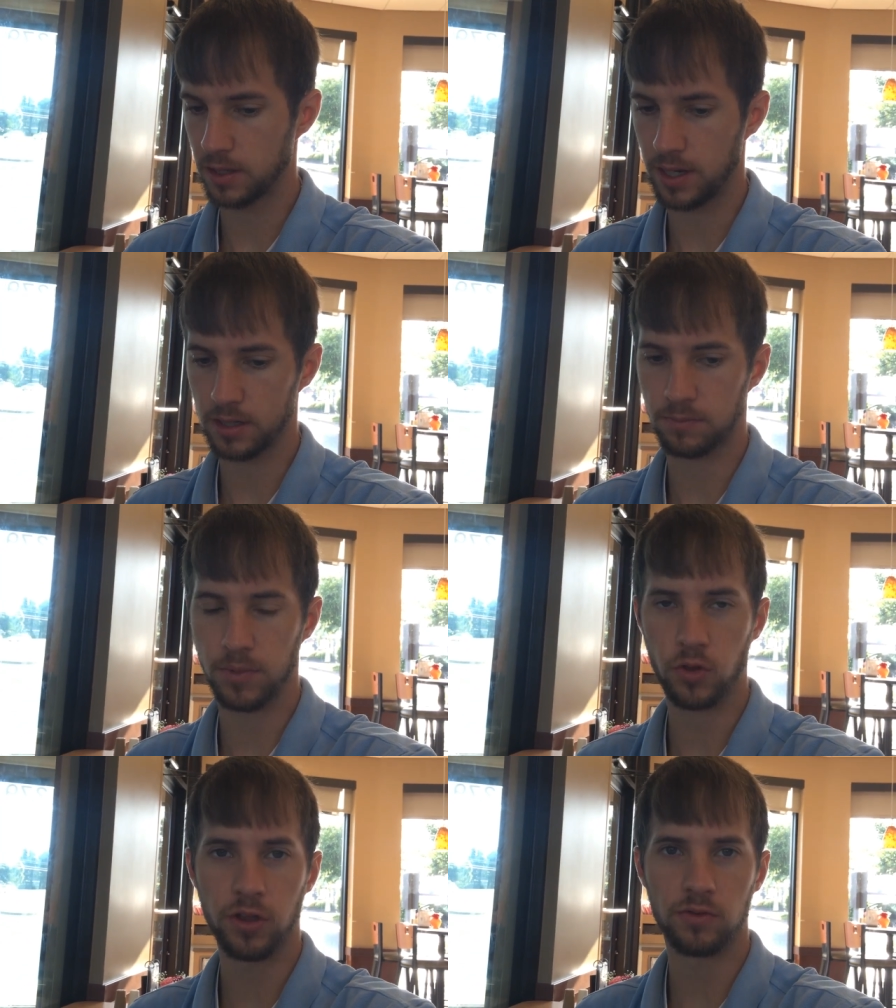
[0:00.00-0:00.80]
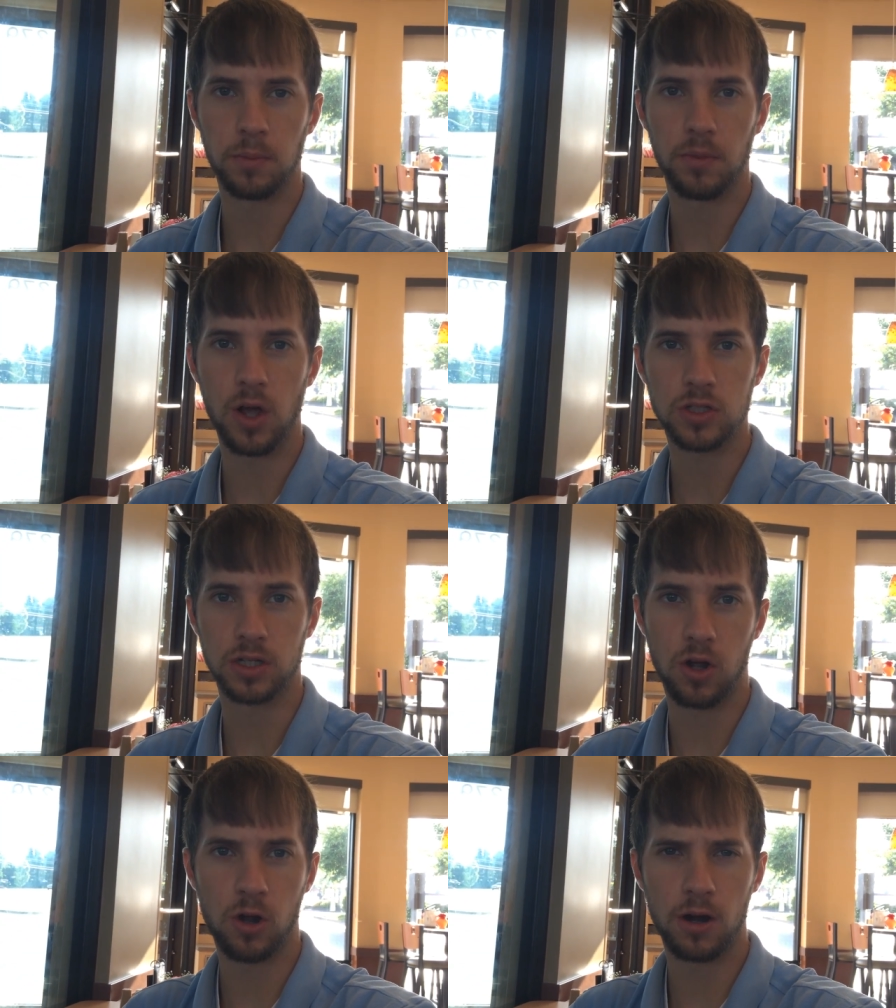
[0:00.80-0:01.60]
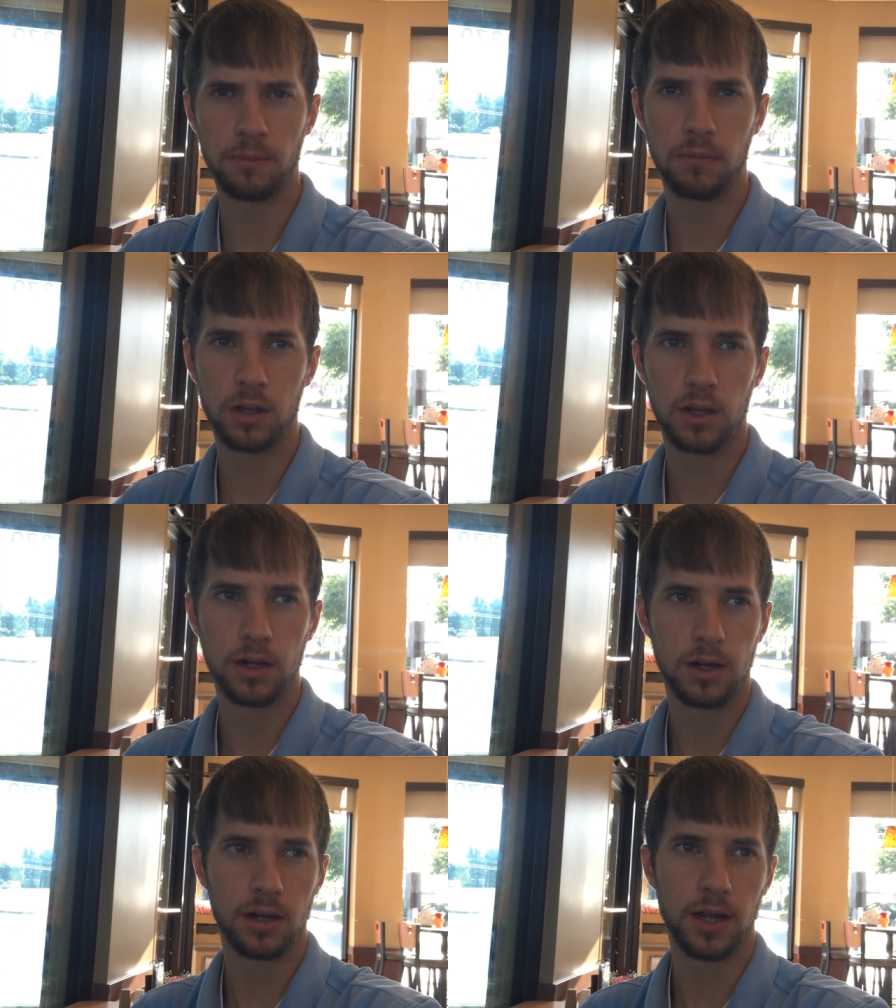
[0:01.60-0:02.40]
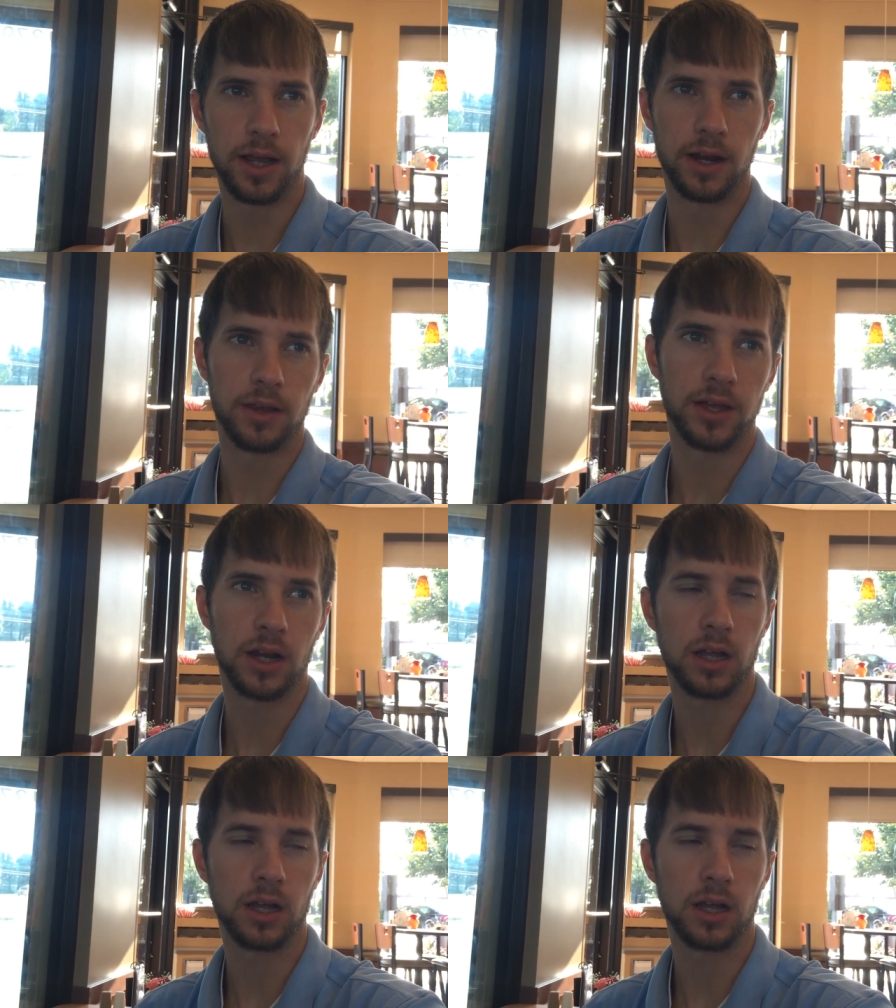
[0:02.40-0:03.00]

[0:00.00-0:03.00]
Like, both of them lost an arm, and I think